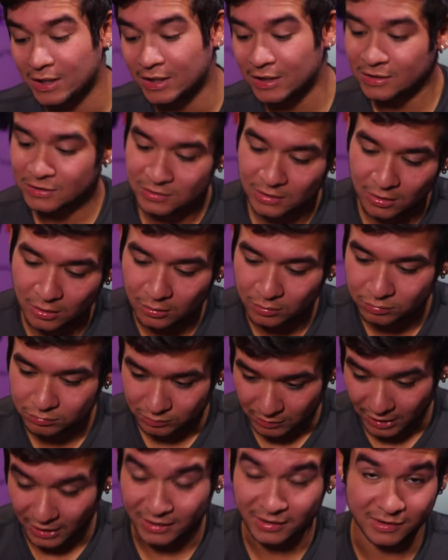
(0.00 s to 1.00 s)
So
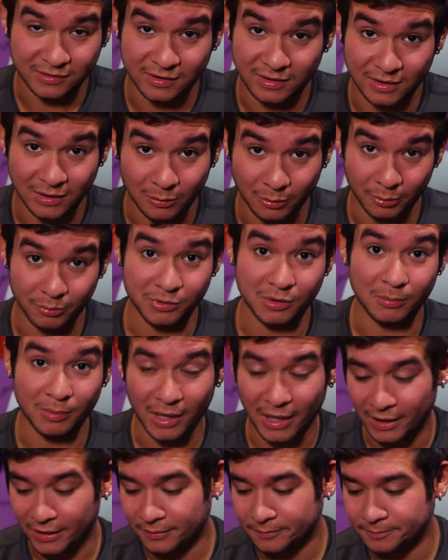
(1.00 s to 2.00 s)
like I said, I went with the black.